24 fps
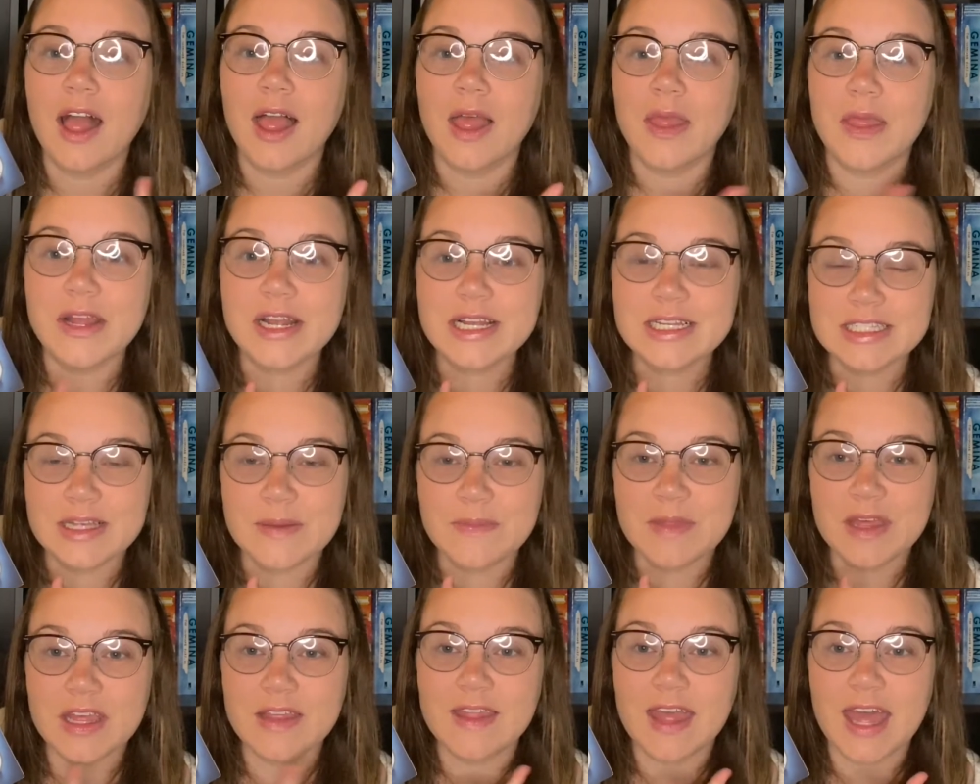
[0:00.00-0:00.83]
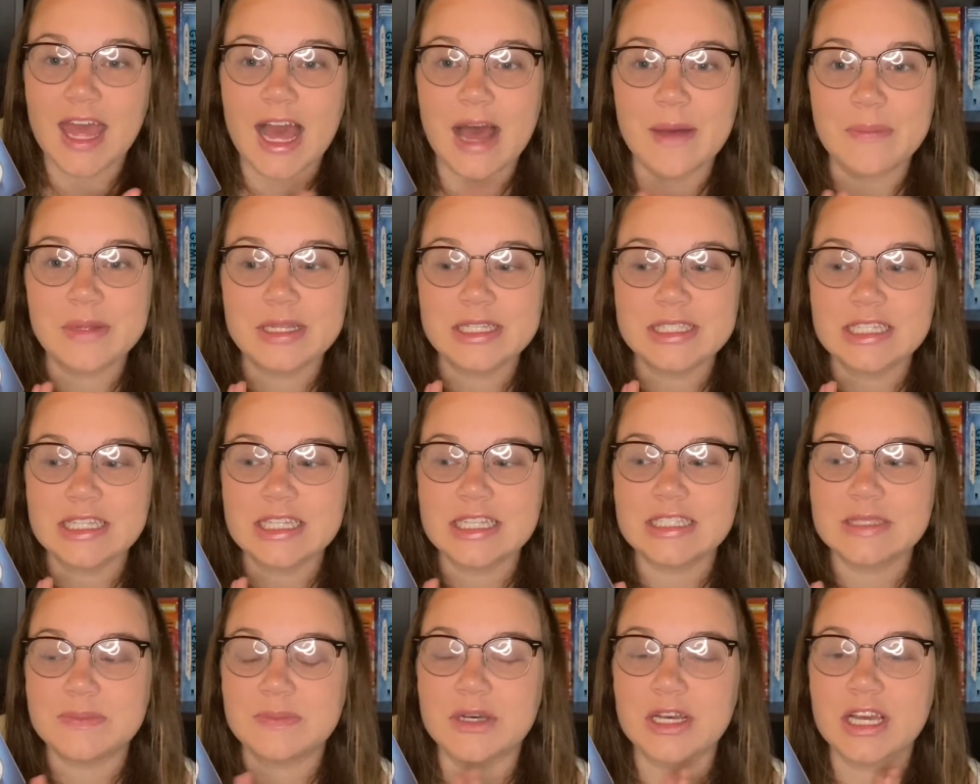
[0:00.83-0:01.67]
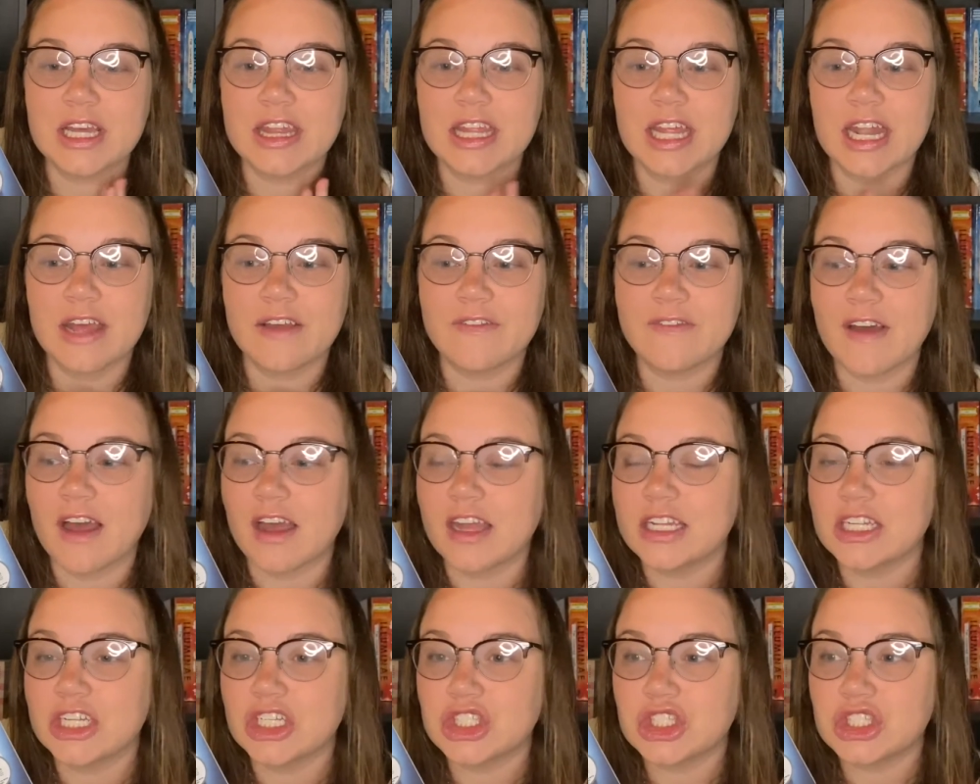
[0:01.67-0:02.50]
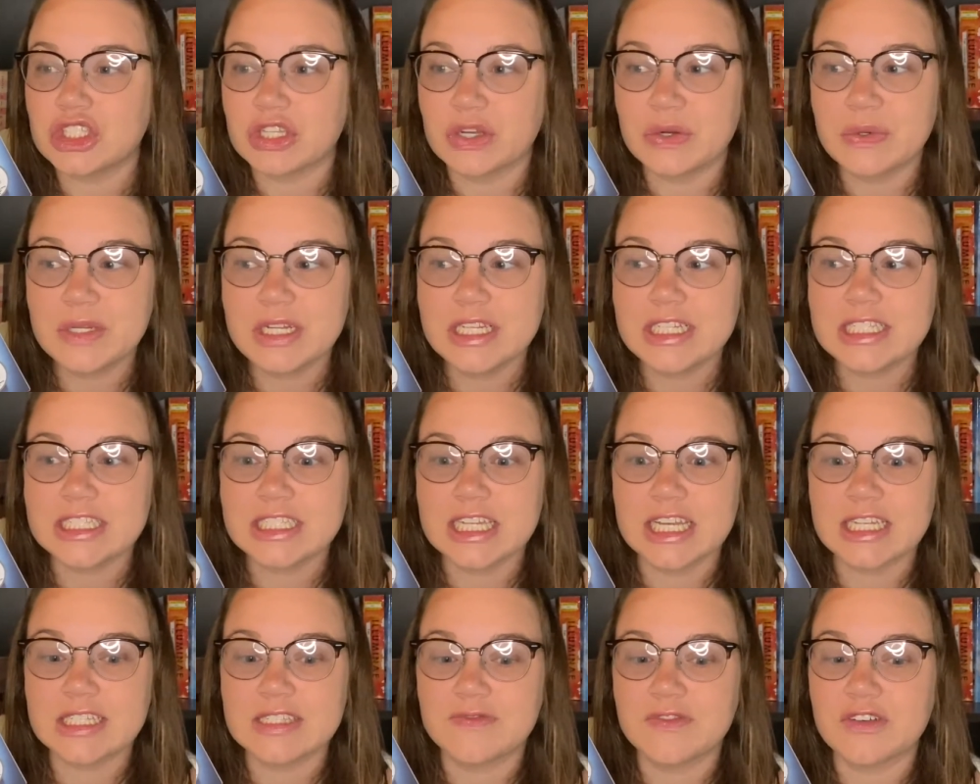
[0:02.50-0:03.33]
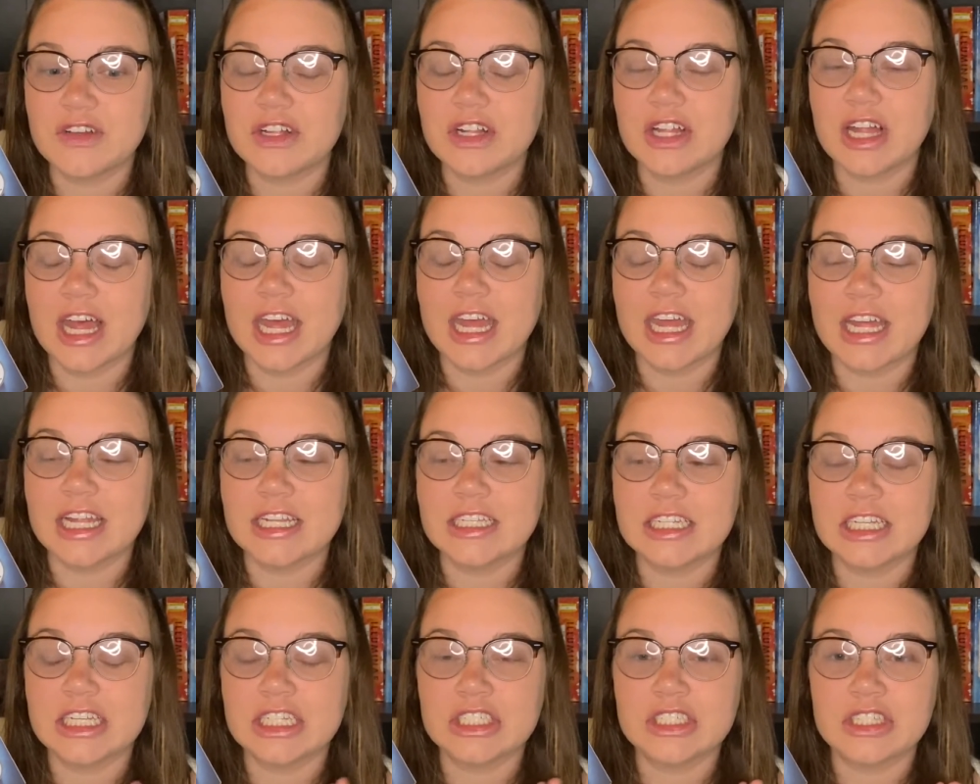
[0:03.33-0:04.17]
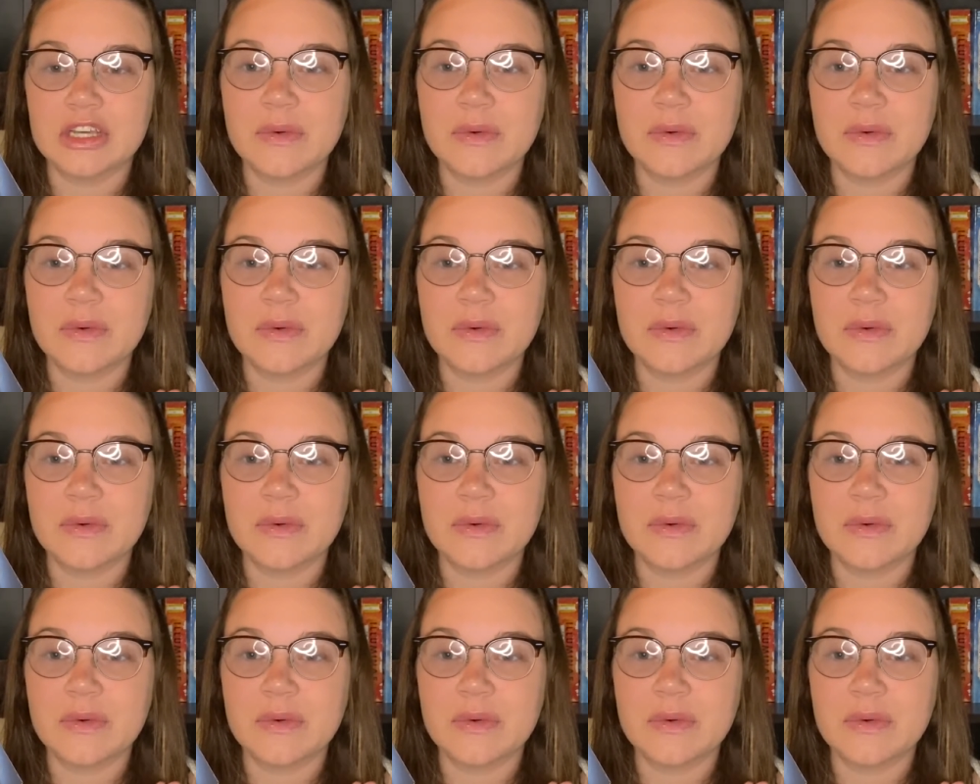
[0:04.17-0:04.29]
There's something that happens in this book that I find so distasteful and it's so